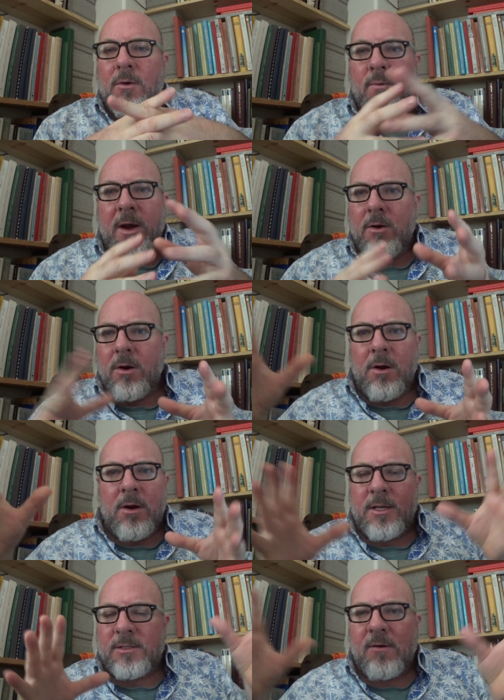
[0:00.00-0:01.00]

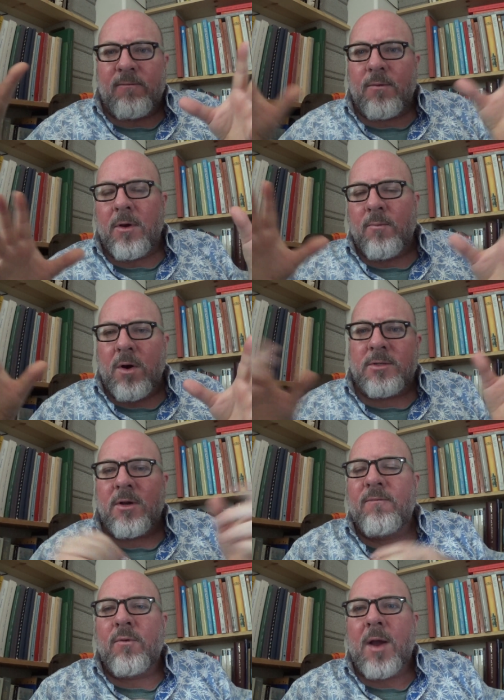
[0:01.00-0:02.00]
where is our where's
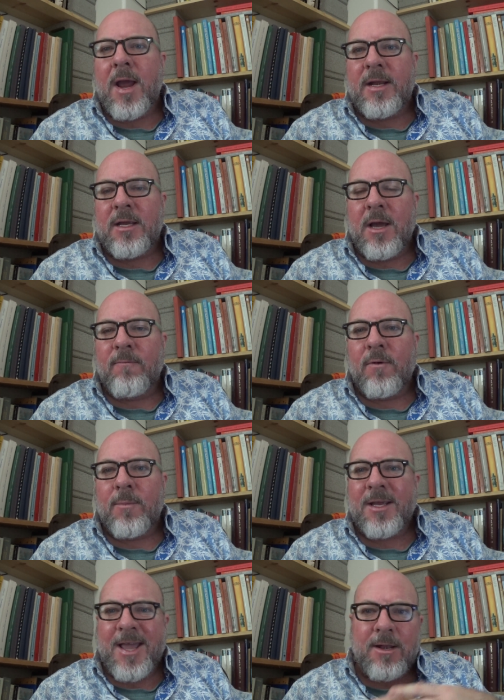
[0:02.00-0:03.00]
our variety come
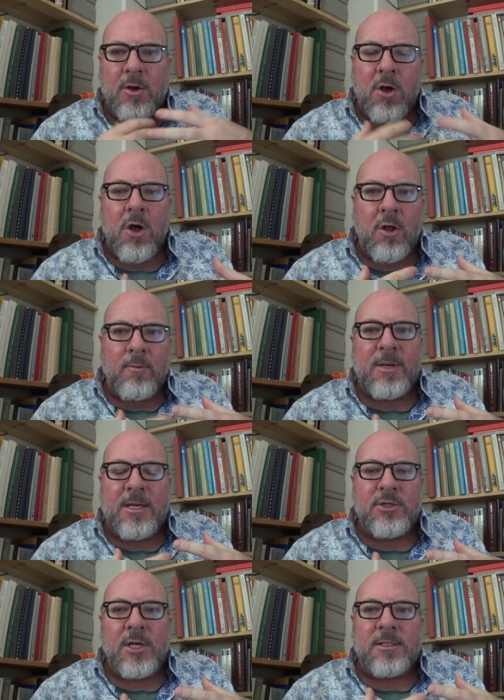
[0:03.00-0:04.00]
from? It can't all
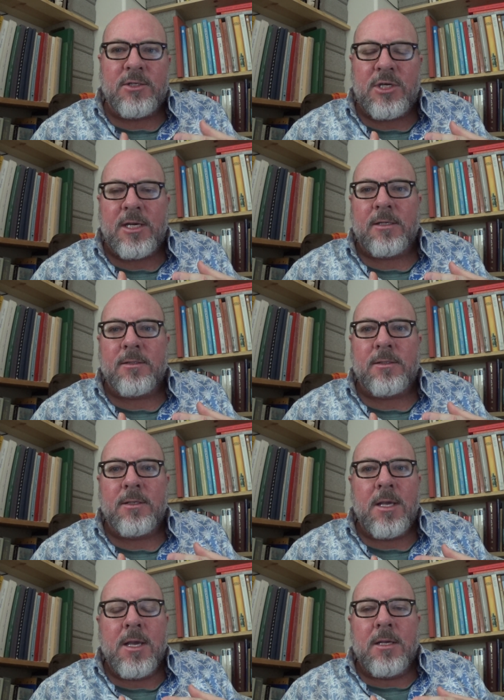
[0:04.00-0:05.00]
be just genes.
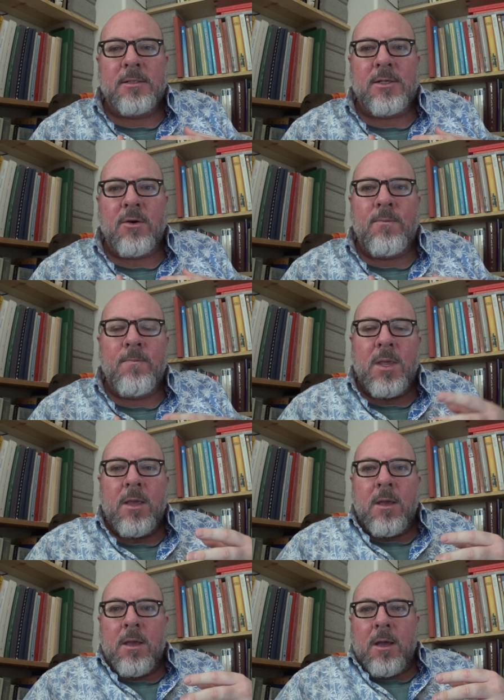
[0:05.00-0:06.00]
So
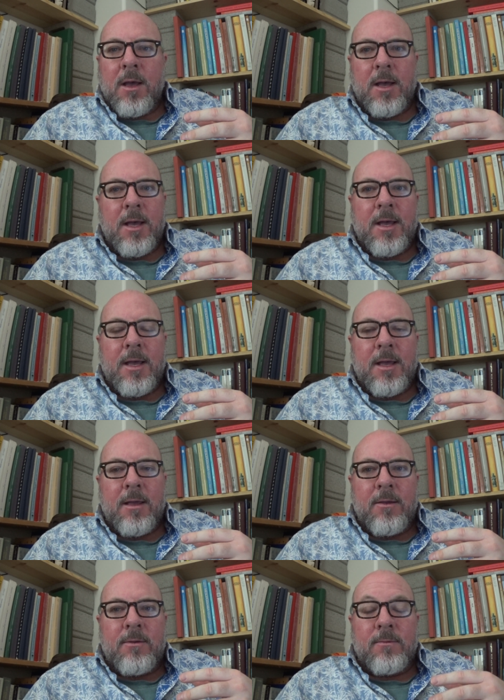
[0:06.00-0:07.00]
uh,
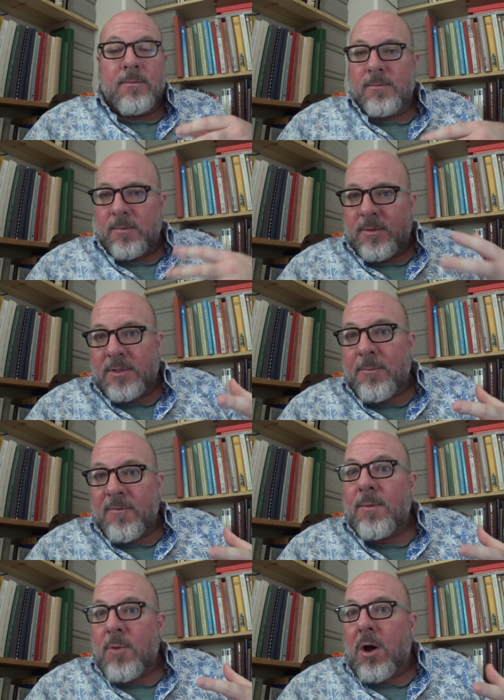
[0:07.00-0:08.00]
some
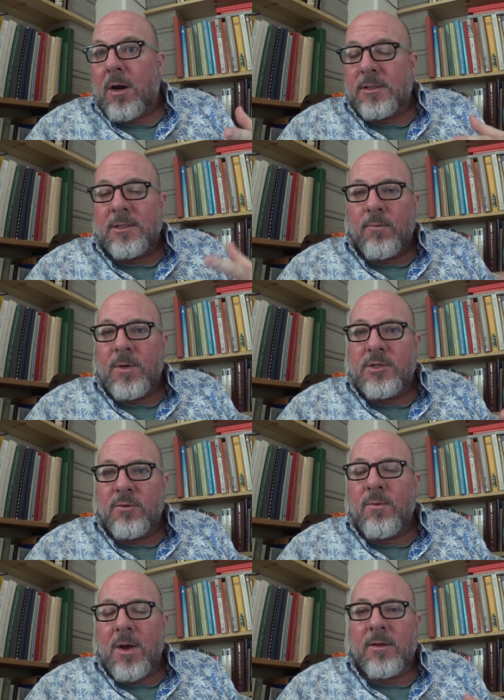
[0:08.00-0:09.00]
of them are. So we
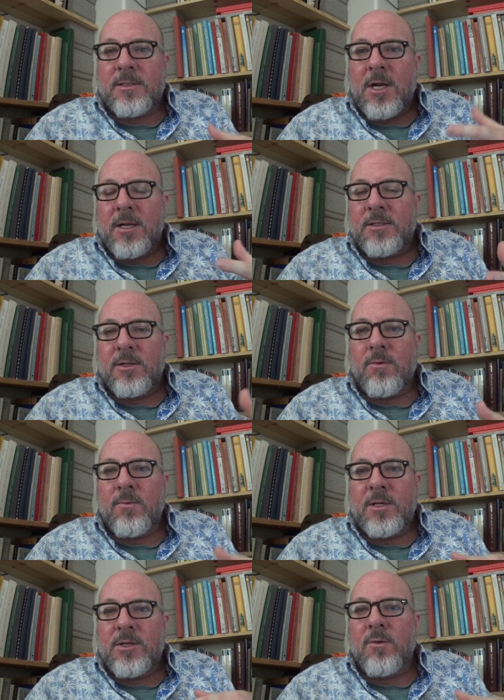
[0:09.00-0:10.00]
do. It's not as though
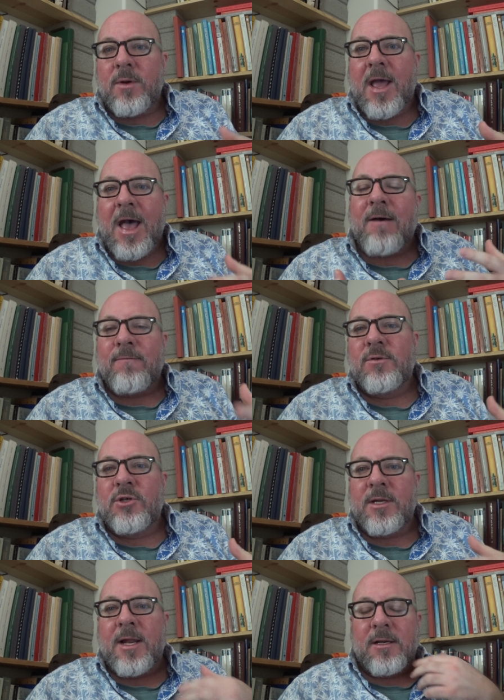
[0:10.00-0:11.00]
we don't have
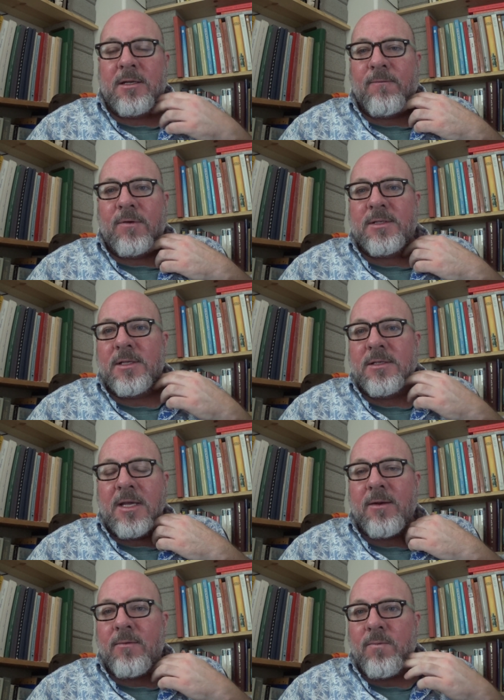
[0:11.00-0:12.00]
genetic differences,
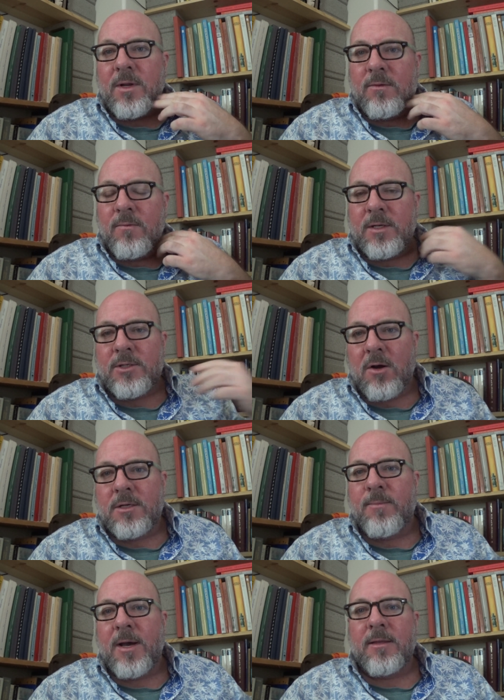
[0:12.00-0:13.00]
and we we
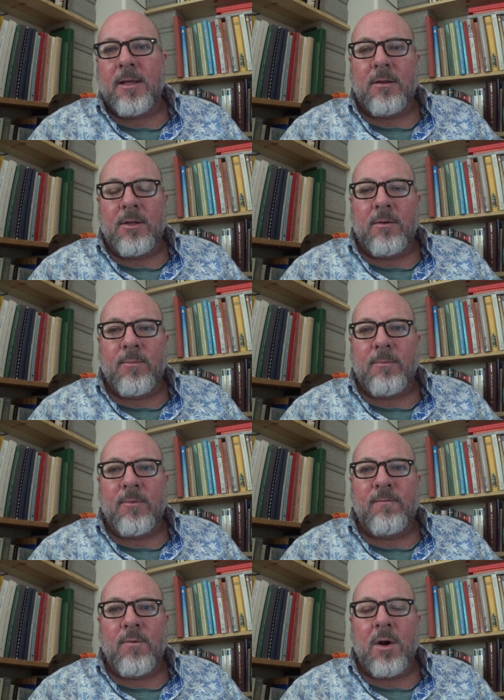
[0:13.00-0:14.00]
talked about that a little bit
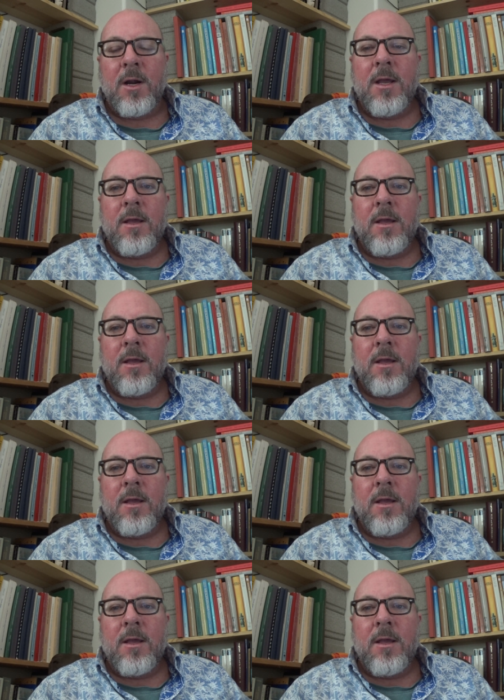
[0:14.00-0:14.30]
before.